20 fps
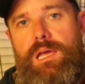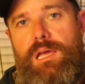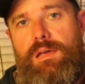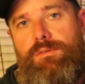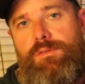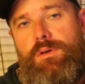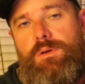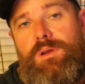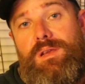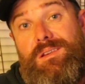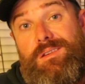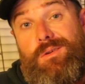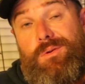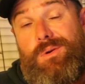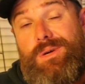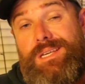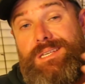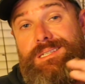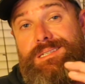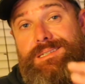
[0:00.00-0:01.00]
If you need
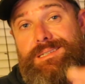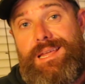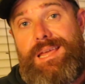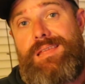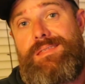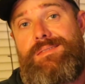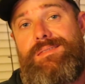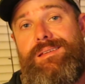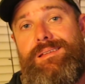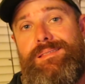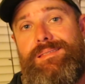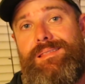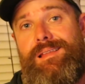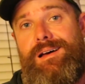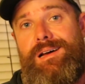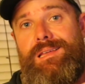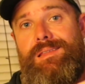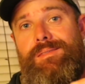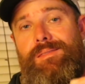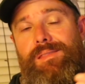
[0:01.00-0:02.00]
to extend the
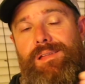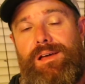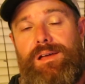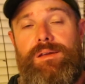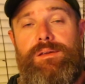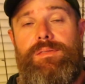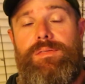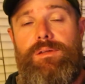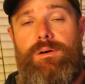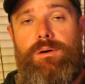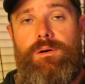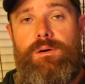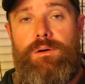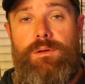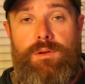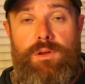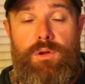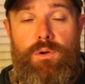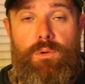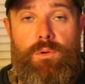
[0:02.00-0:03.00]
line length
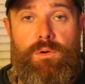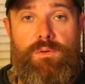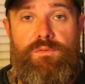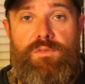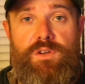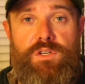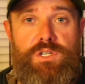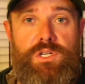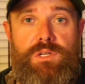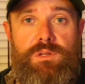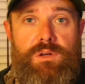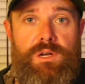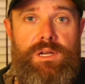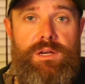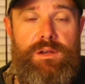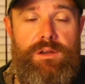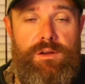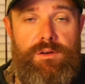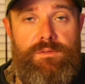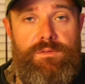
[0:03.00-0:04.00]
on your fishing line
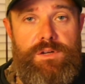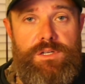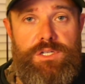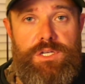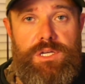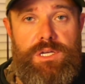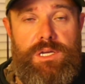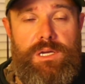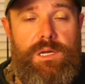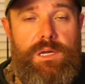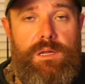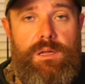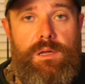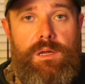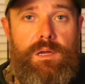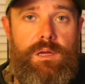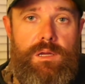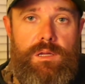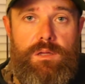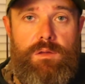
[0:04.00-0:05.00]
in your fishing kit,
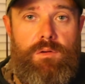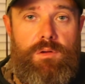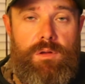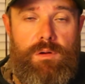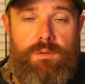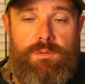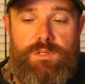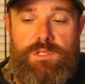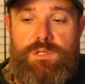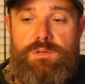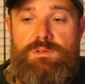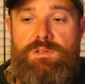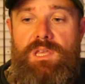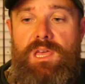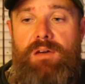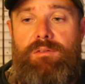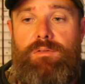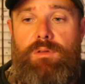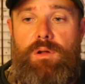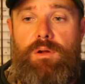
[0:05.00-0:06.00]
you can always use the
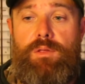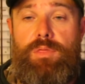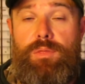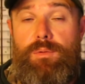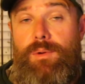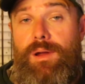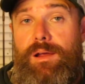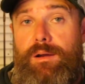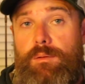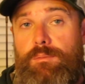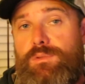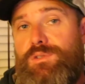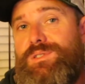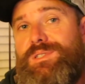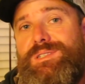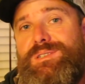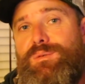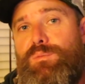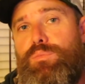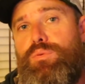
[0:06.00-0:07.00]
Kevlar thread almost
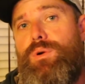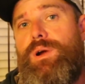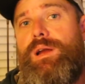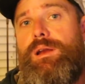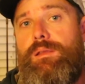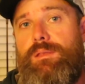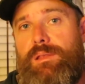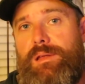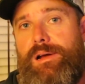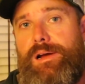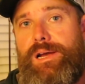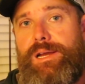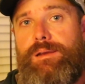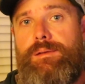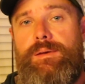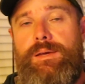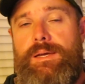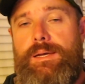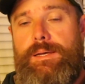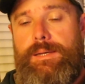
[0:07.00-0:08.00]
as a braided line.
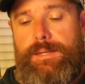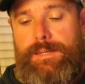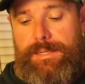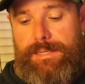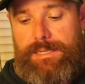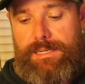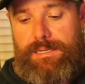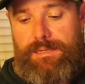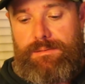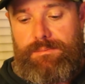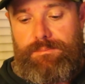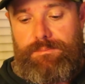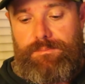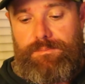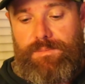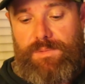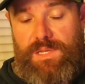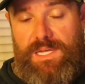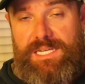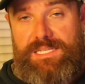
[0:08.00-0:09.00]

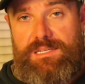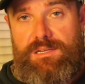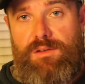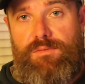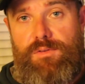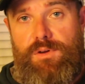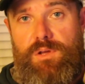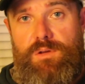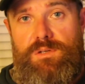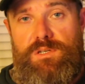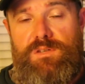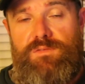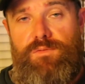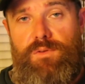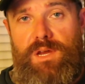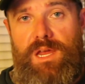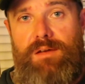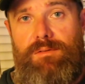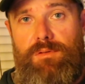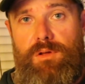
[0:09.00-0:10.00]
Lots of different uses for
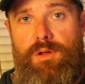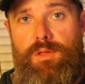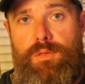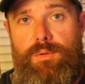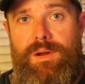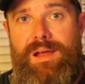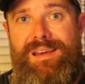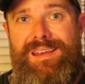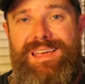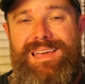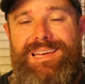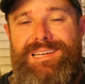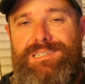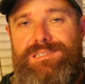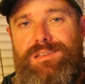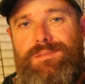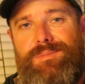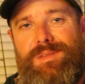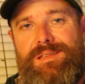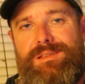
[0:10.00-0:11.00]
Kevlar thread.
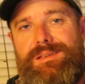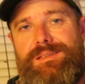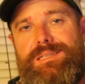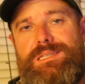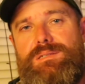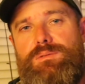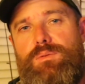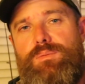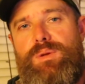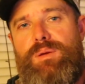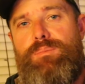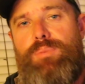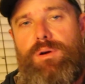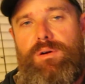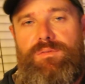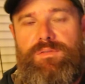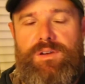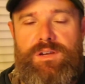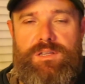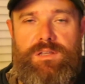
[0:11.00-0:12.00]
Something like this would be
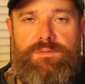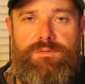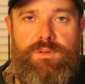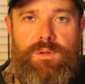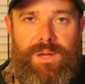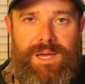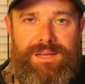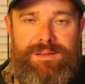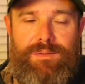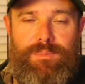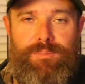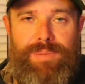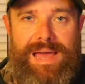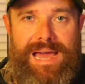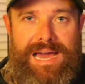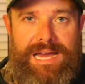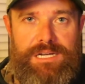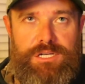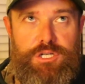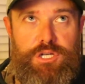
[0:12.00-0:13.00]
perfect if you had to
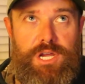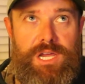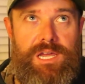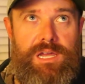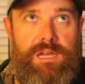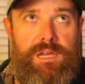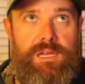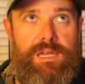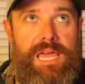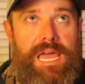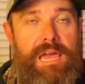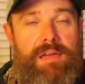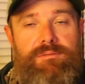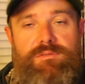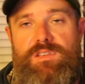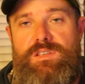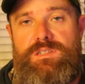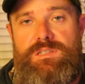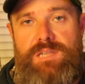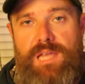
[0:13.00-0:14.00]
patch a
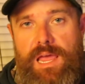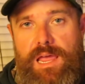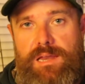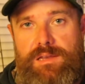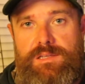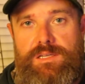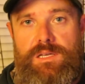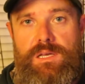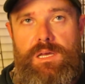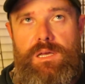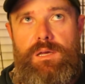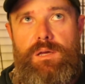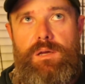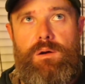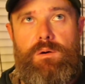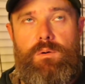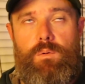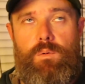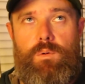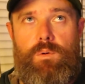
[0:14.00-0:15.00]
canvas tent
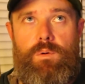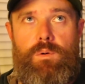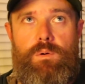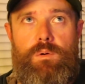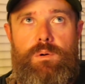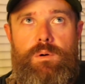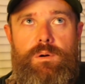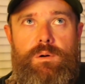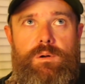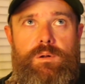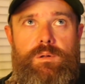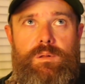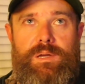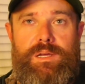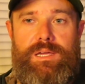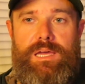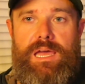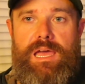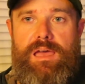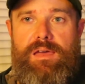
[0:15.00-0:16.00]
or
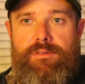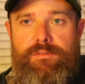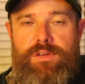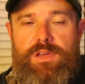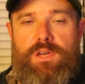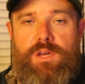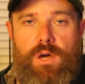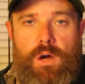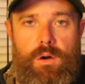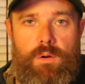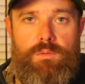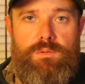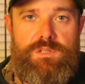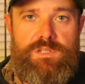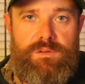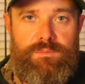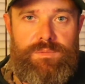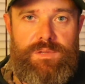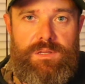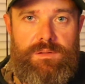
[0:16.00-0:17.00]
like a heavy coat,
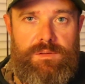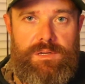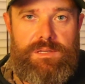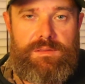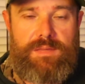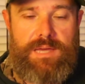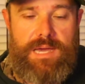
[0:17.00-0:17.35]
something like